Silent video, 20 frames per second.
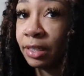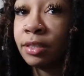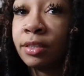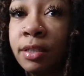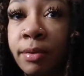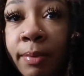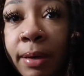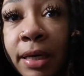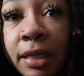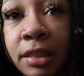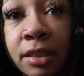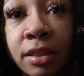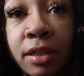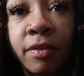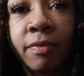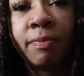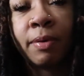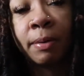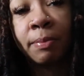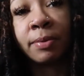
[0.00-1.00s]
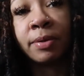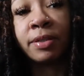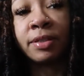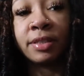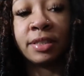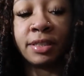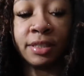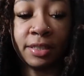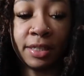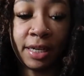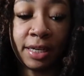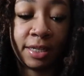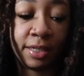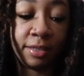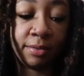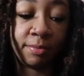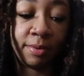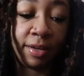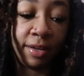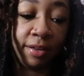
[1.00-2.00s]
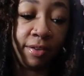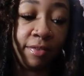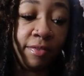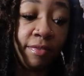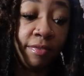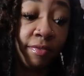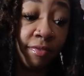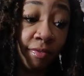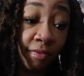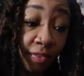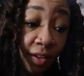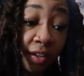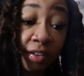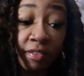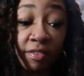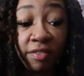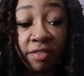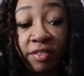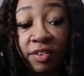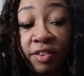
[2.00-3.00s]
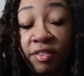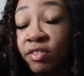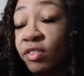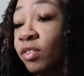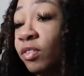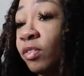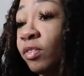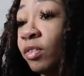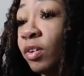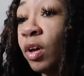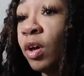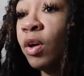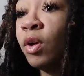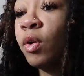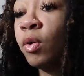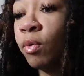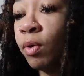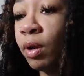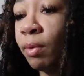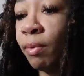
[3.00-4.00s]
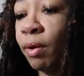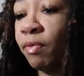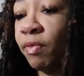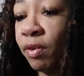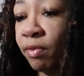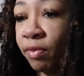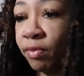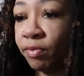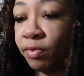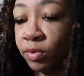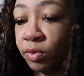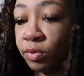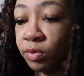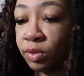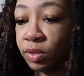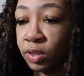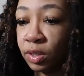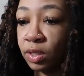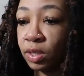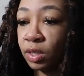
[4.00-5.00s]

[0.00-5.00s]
to make stuffed peppers because that is my favorite food one of my favorite foods